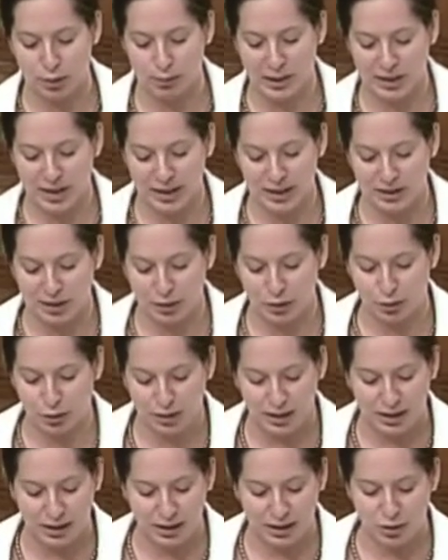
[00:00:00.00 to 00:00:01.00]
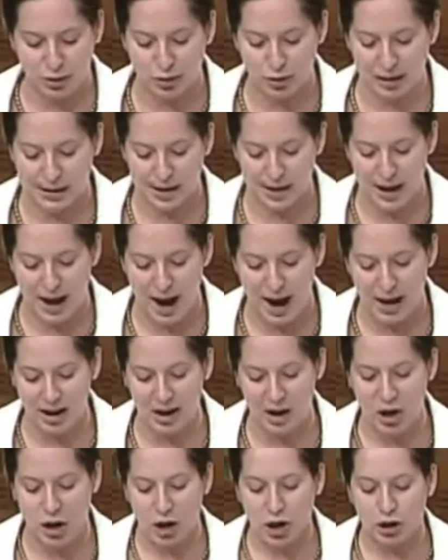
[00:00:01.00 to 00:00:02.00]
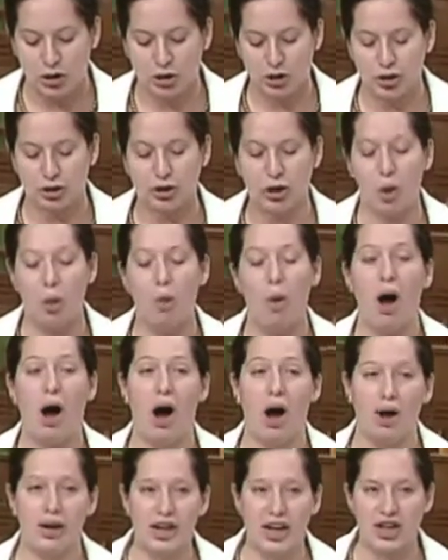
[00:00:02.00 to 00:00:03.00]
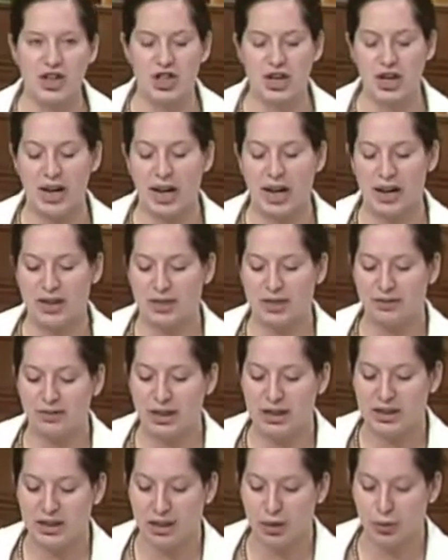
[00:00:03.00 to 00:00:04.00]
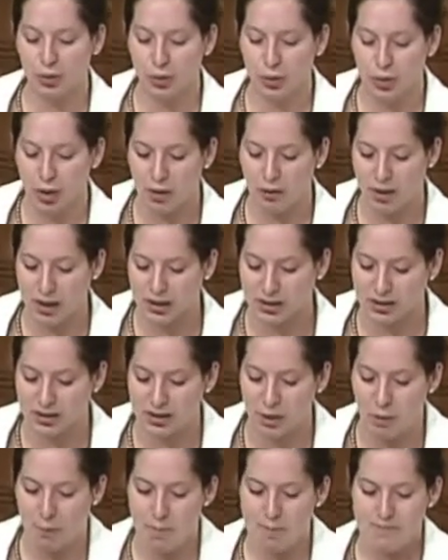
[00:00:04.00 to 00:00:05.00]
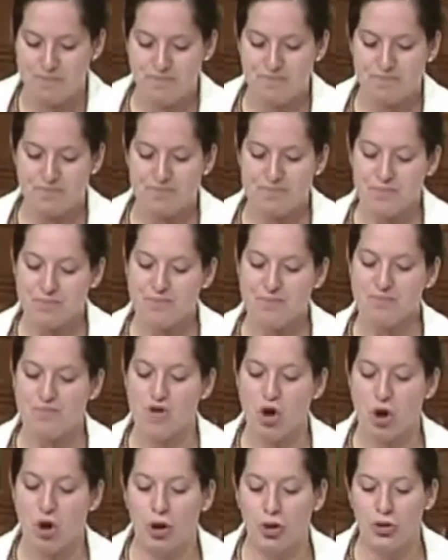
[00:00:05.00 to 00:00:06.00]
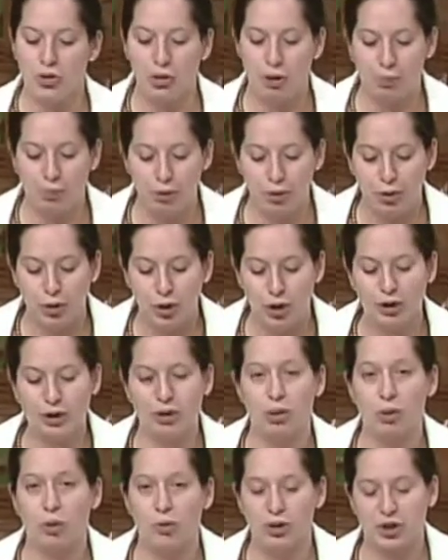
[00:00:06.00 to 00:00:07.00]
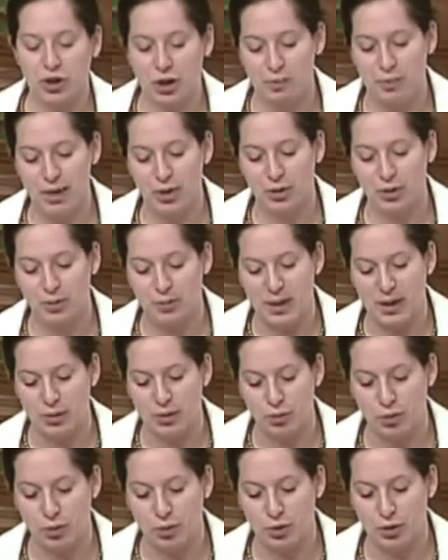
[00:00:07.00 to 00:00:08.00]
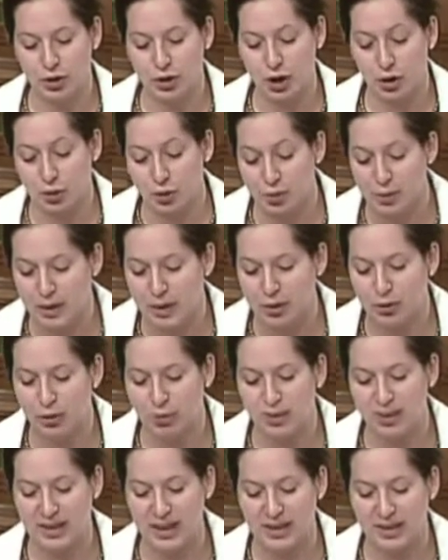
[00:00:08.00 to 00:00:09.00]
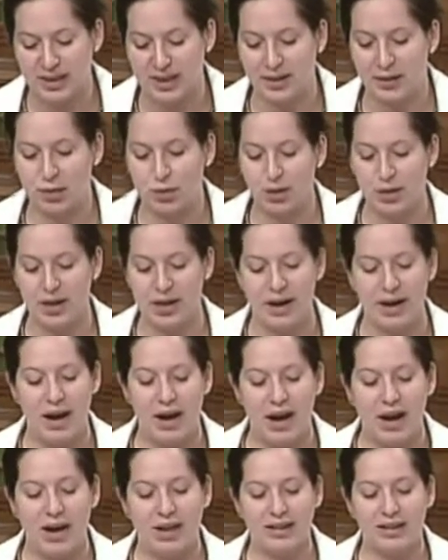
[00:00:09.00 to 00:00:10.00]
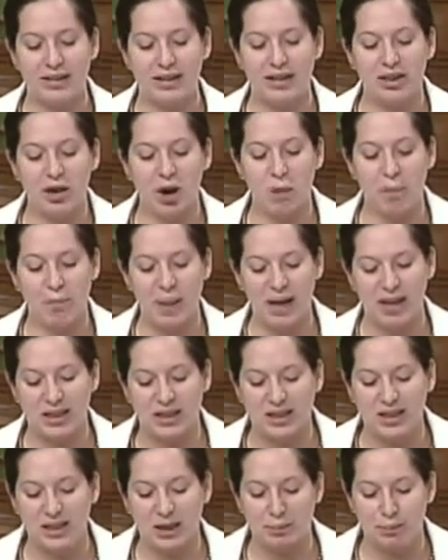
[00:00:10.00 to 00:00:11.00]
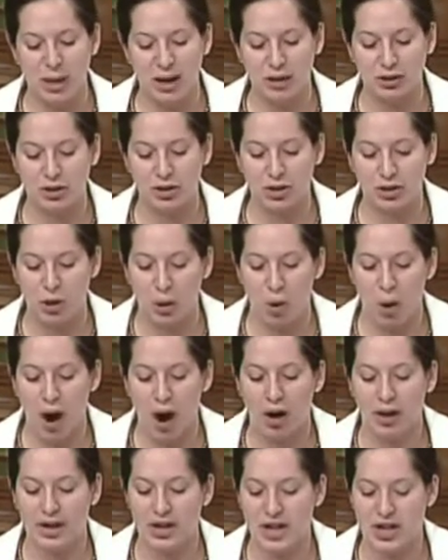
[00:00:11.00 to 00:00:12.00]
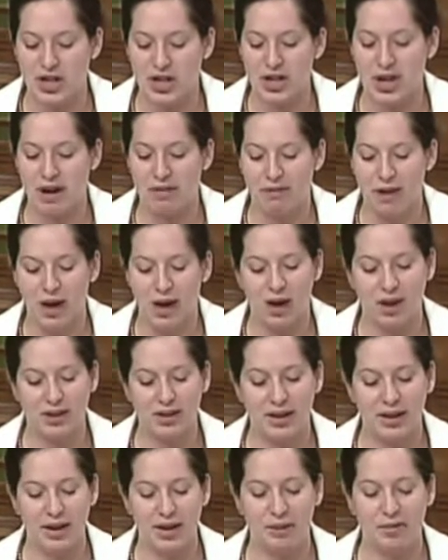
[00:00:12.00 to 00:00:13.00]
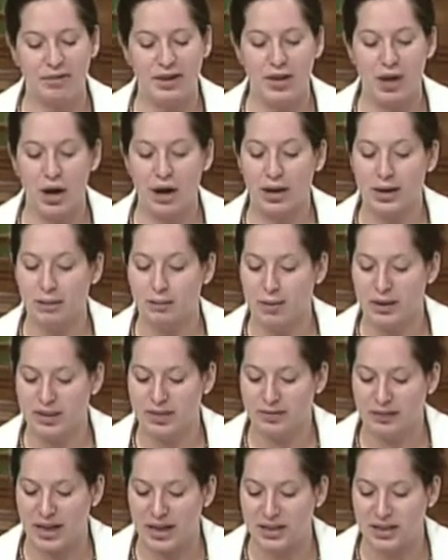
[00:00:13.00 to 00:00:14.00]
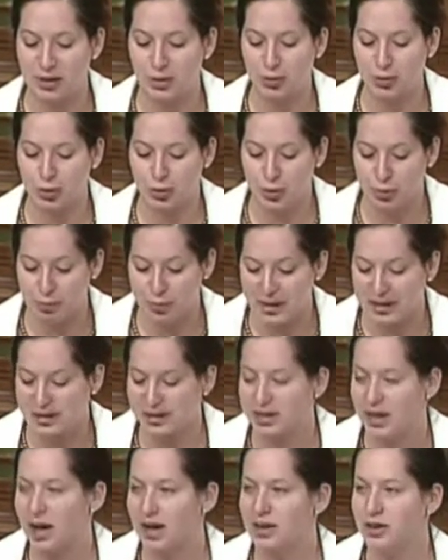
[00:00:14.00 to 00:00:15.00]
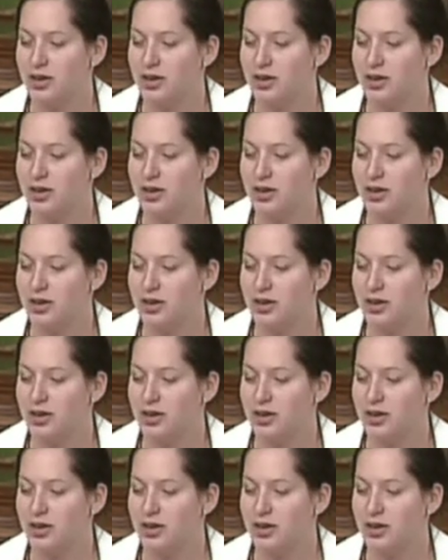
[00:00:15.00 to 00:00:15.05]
Canada and many other countries participating in nuclear safety summits made a commitment to ratifying these two conventions. Moreover, at the 2012 summit in Seoul, South Korea, participating states committed to